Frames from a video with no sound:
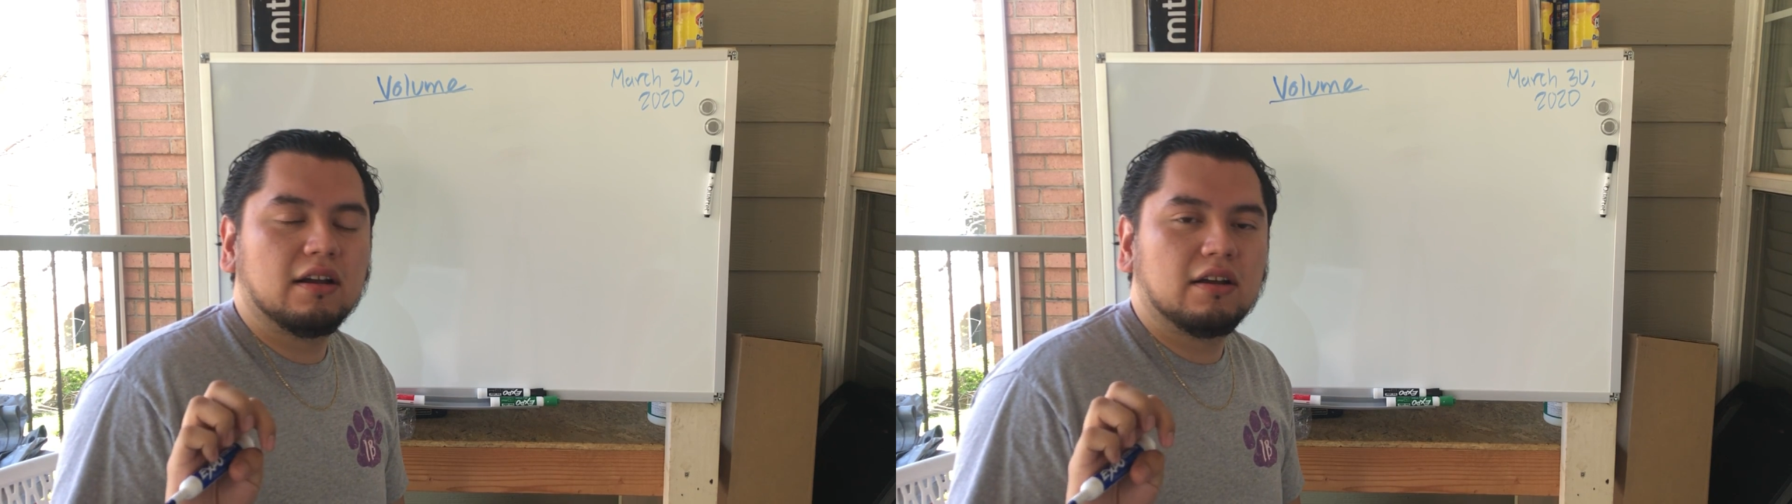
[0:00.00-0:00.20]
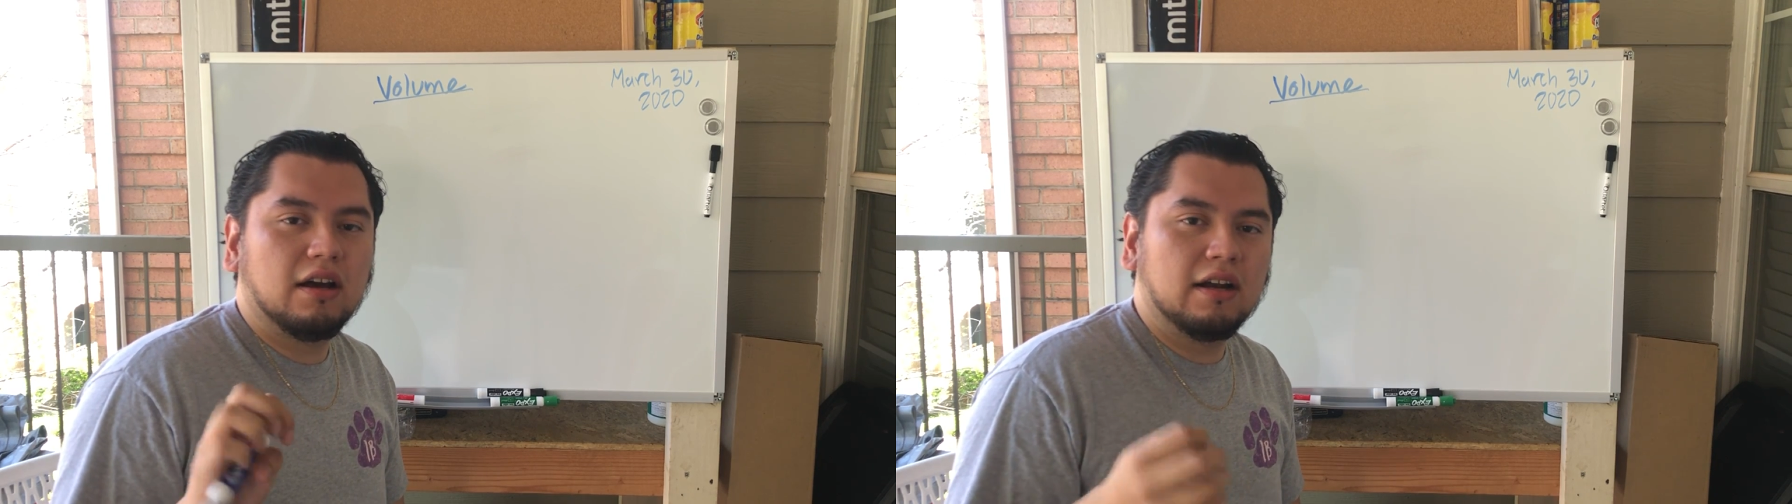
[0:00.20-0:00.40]

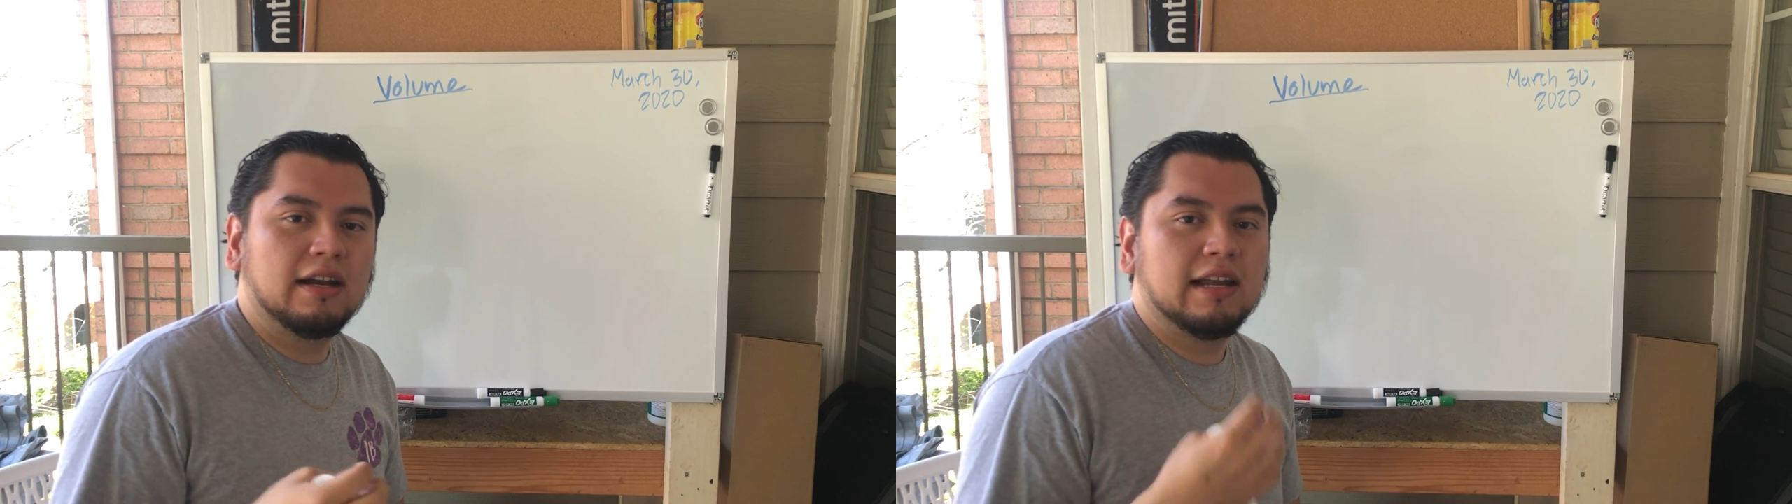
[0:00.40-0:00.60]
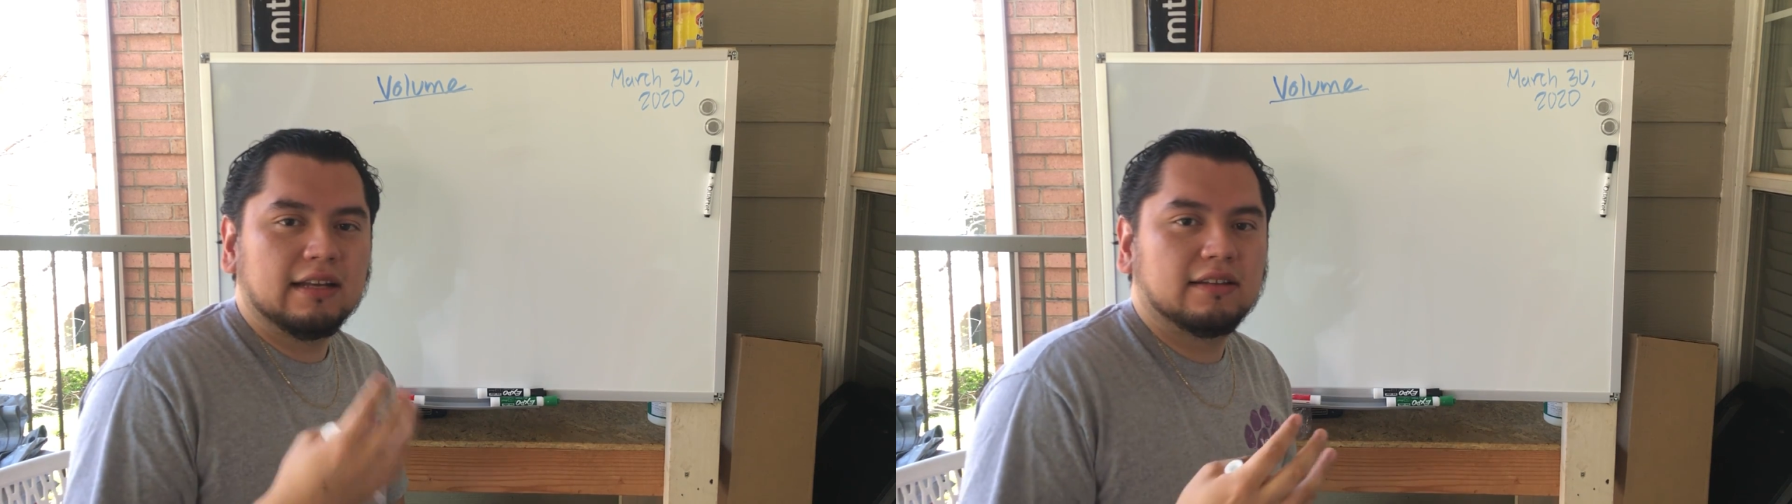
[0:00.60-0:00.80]

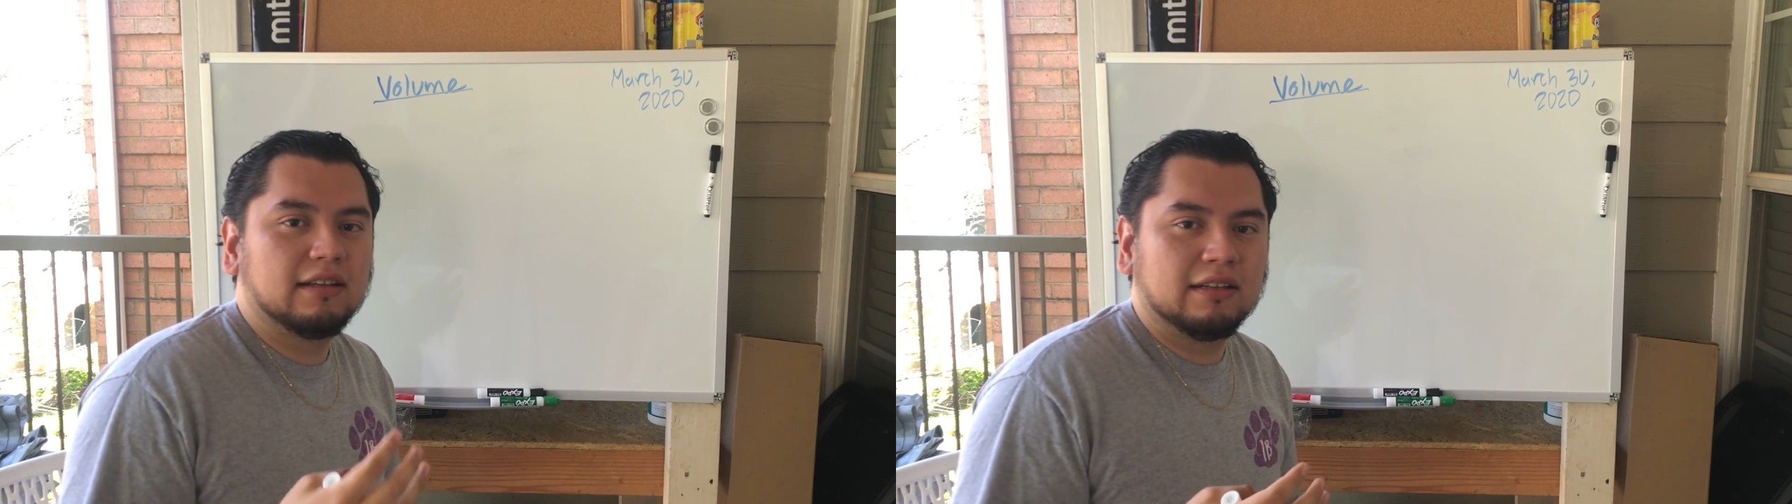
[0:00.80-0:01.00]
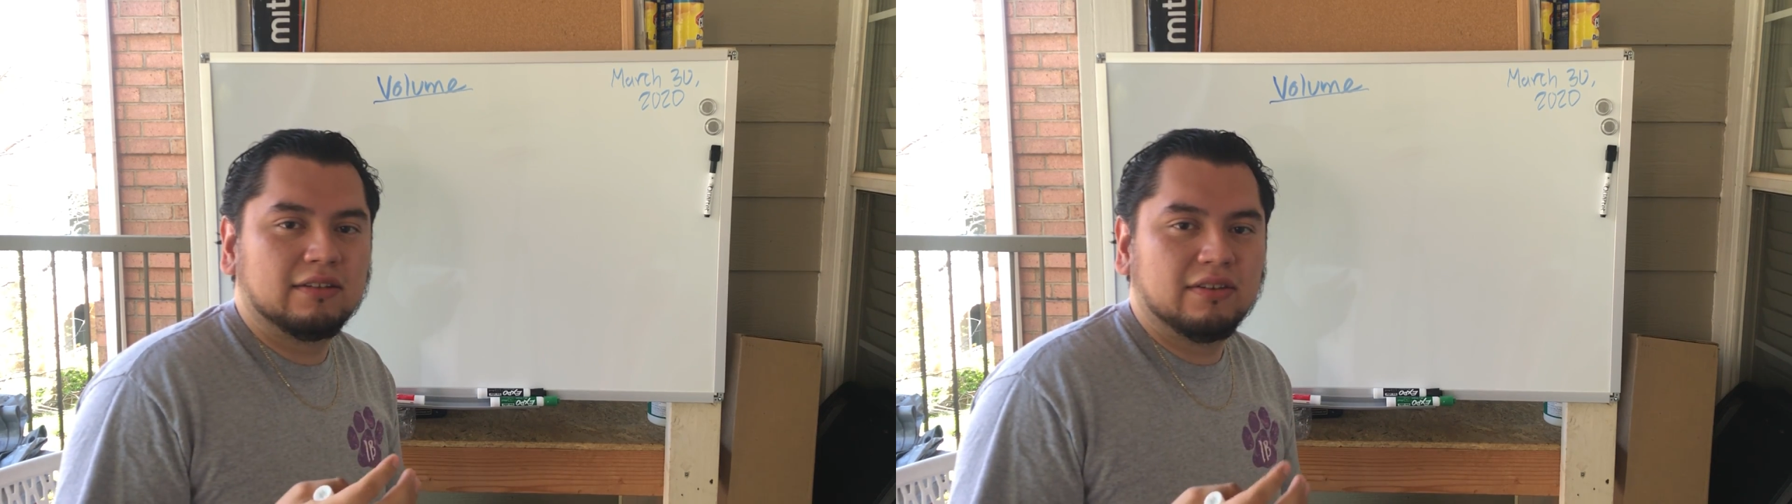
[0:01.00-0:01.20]
connected
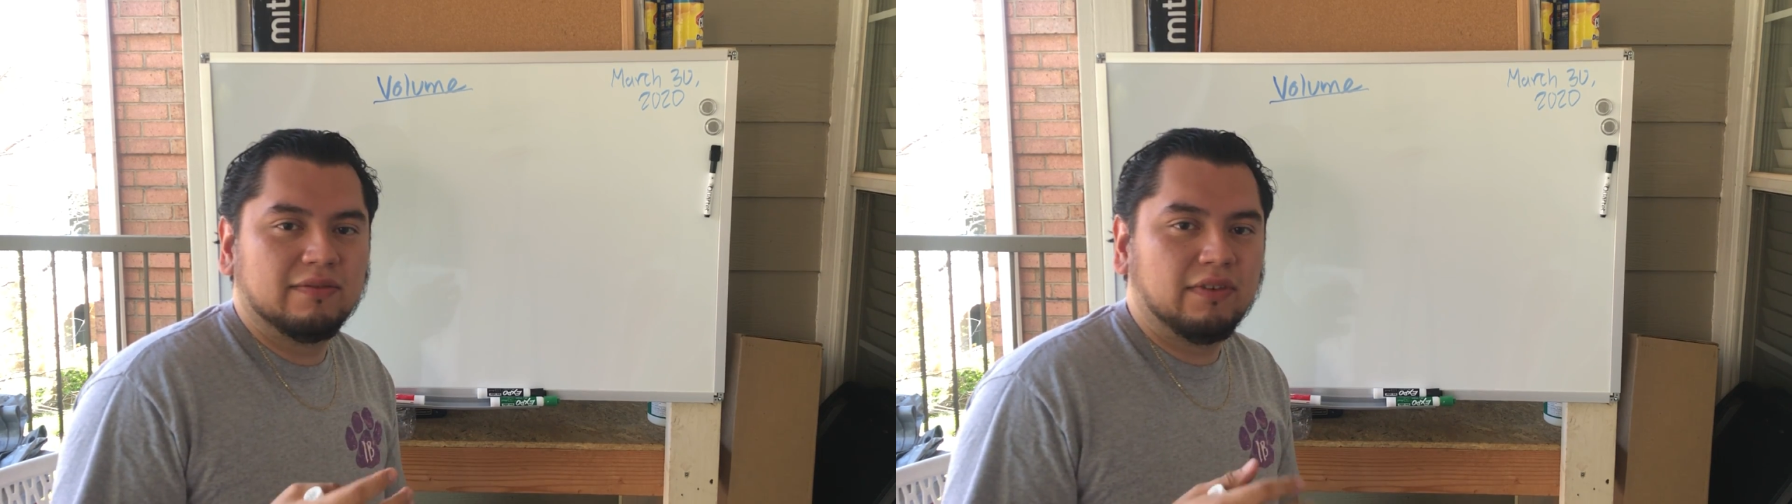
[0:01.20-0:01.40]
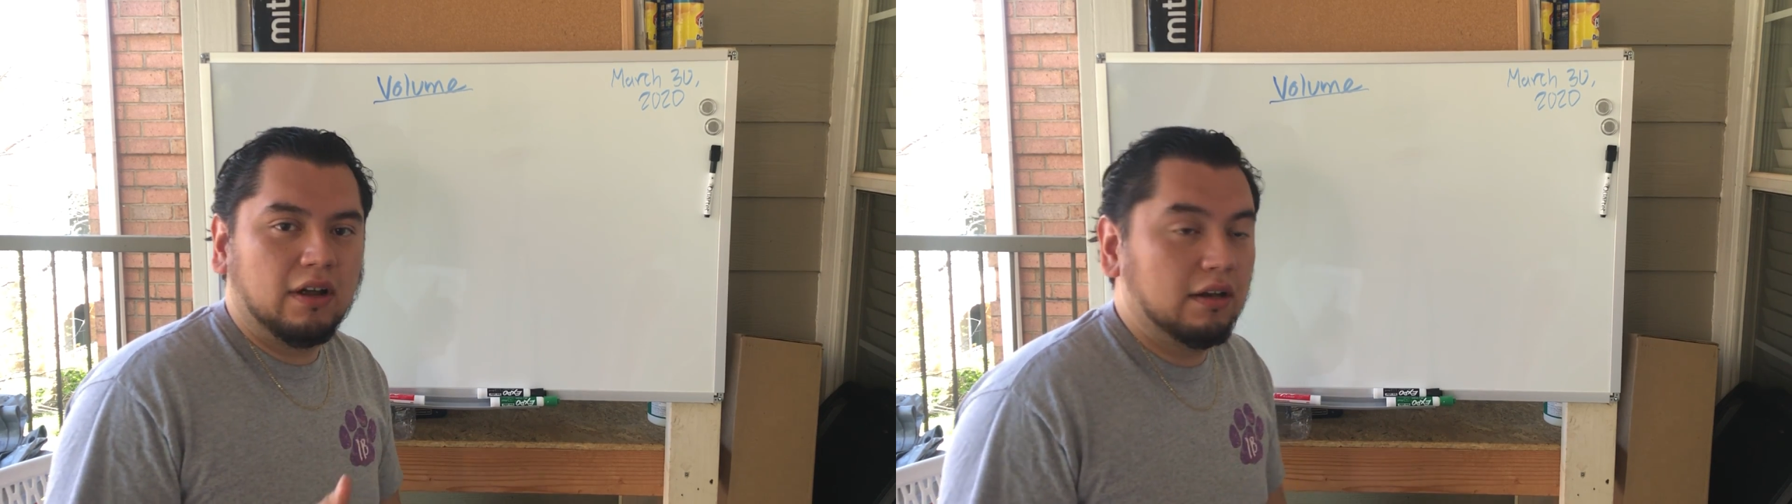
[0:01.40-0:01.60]
to
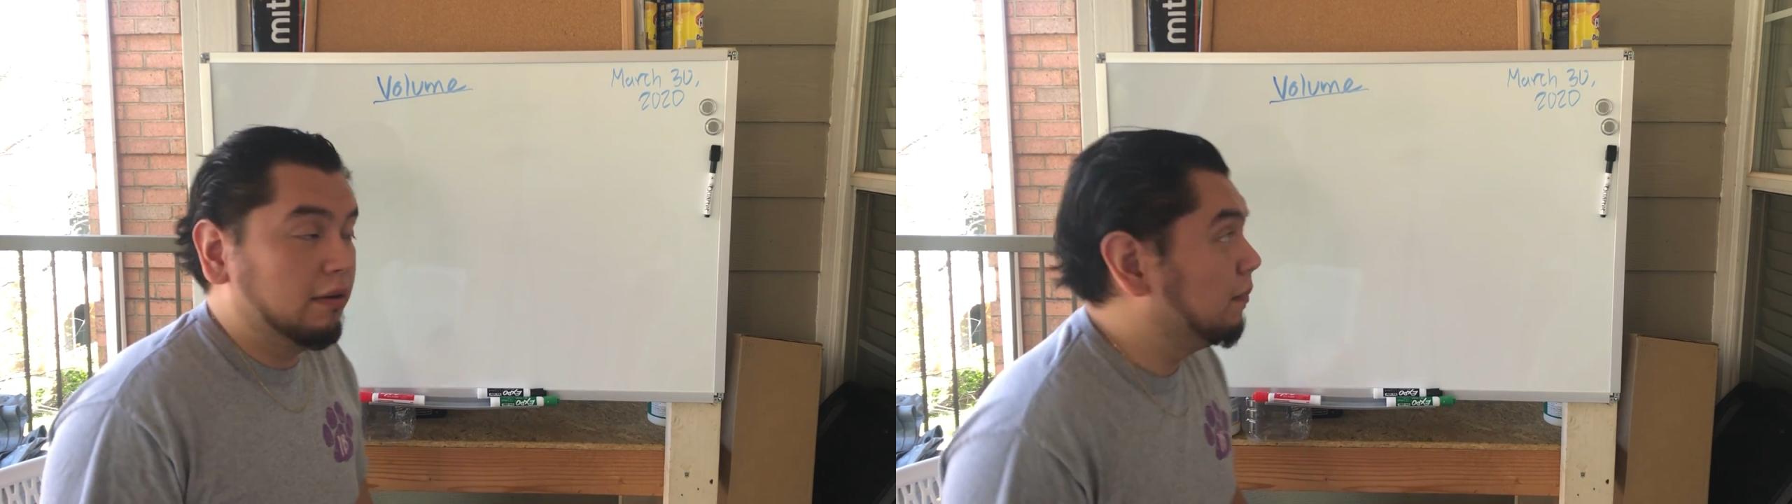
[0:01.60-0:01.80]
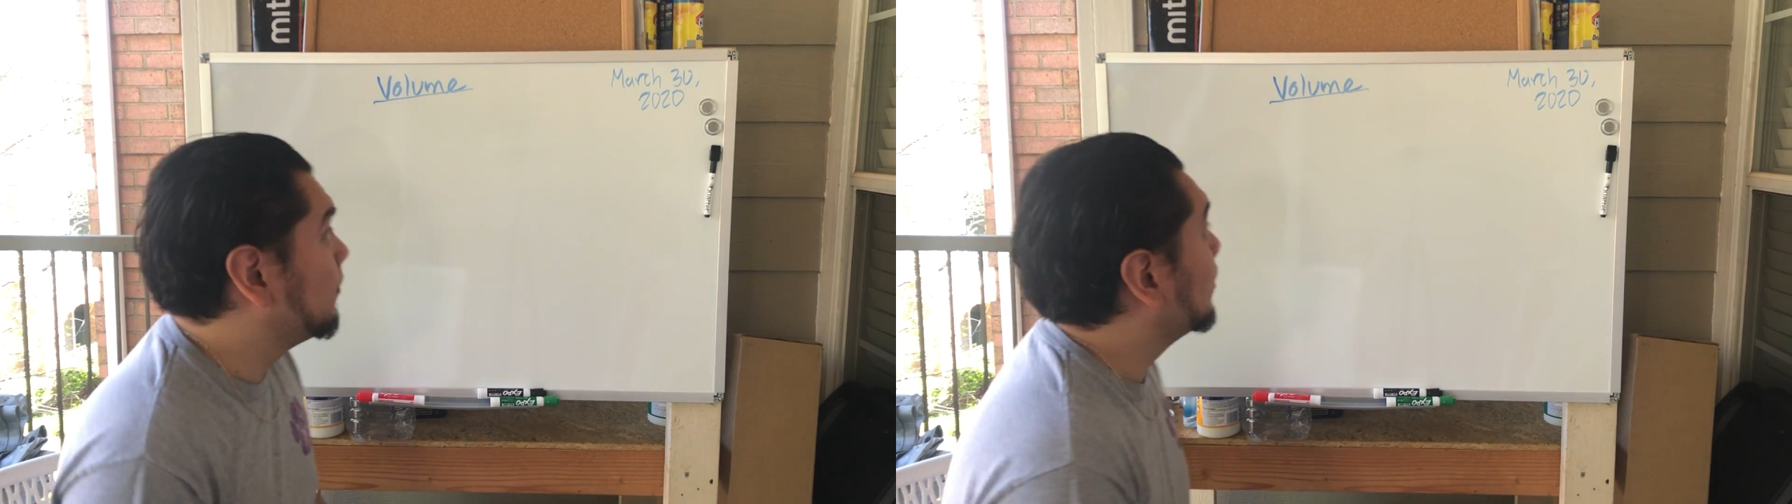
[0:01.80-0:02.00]

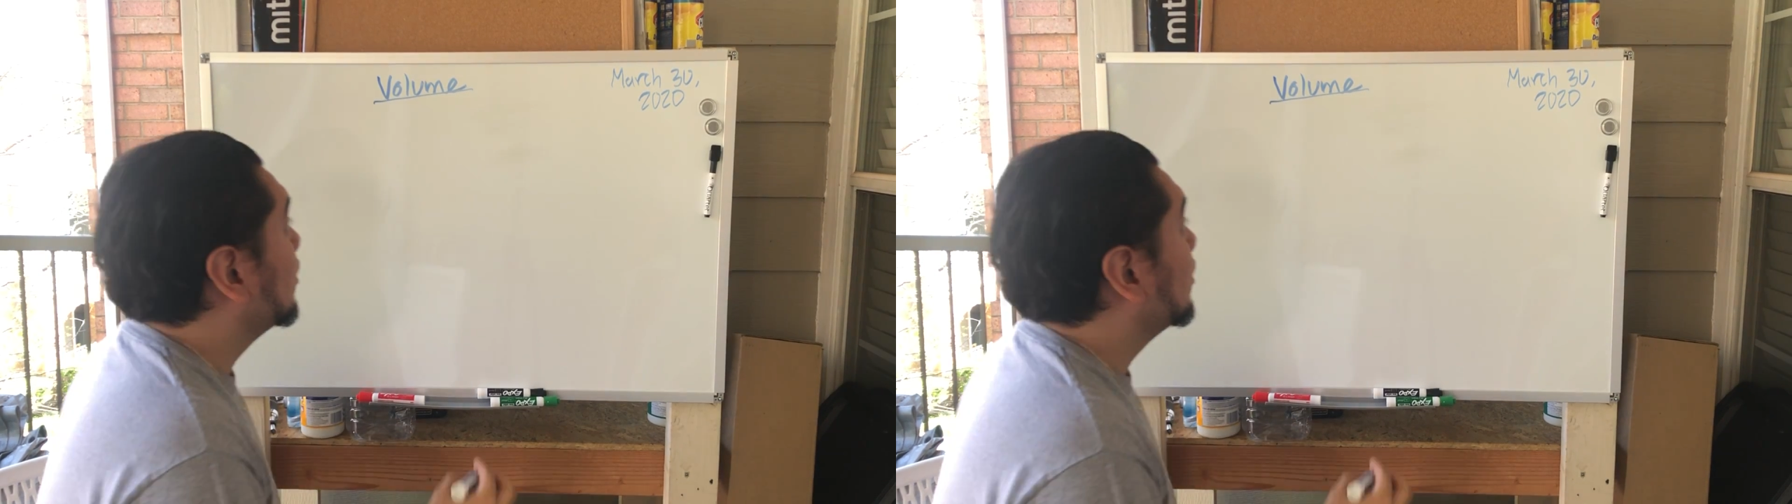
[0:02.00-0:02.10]
volume.